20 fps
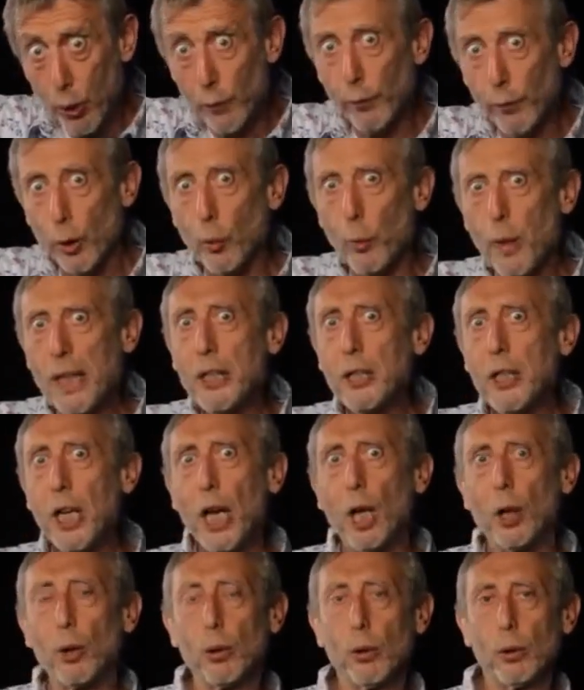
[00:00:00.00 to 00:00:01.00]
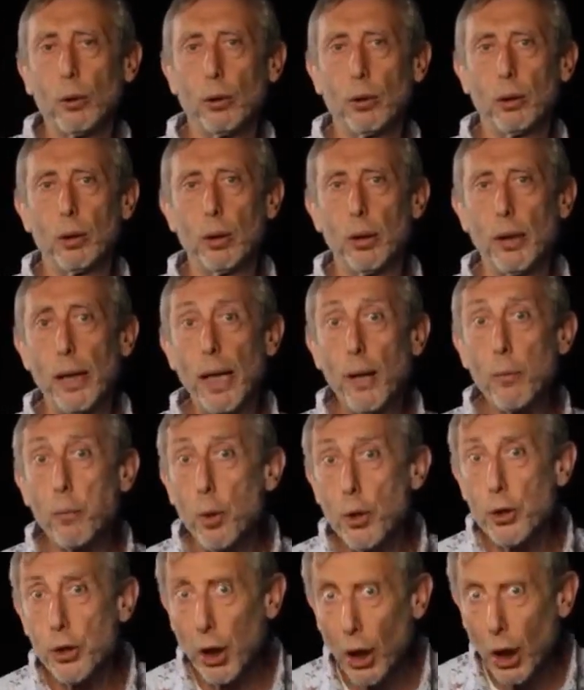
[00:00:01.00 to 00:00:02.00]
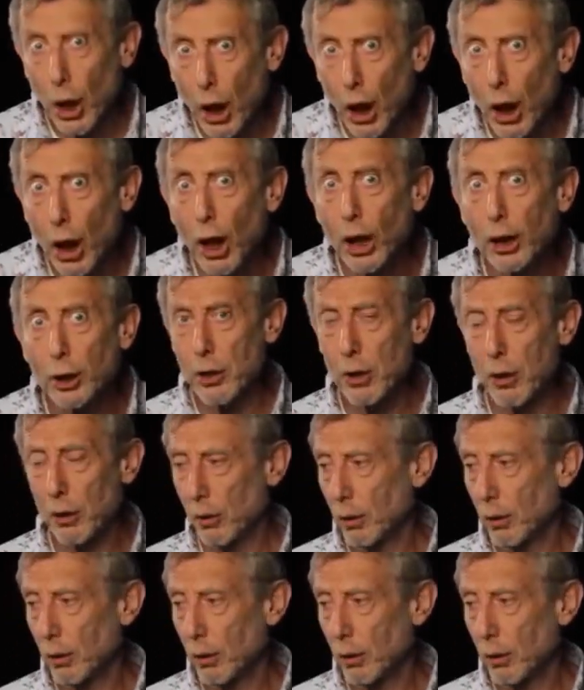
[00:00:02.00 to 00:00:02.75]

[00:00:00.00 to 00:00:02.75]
of the window. It was hers.